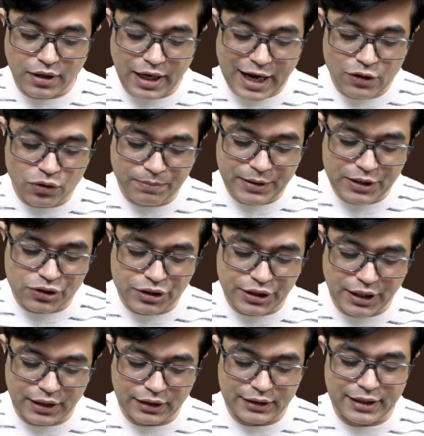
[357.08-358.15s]

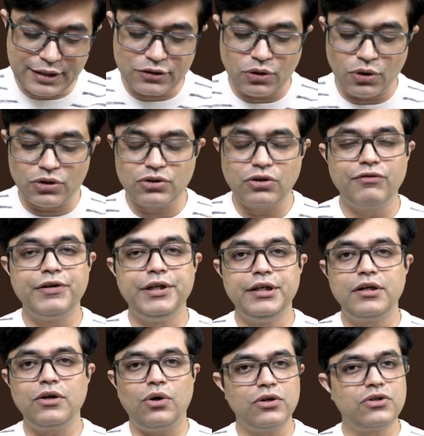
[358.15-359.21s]
alopecia, that is loss of
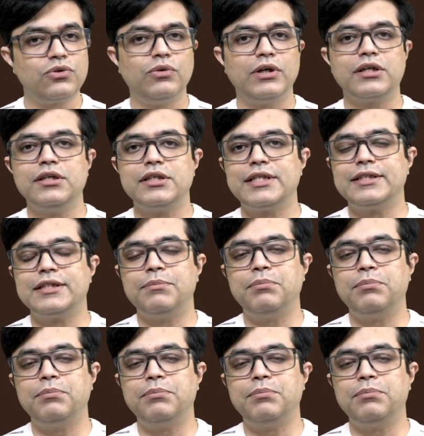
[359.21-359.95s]
hair, also occurs as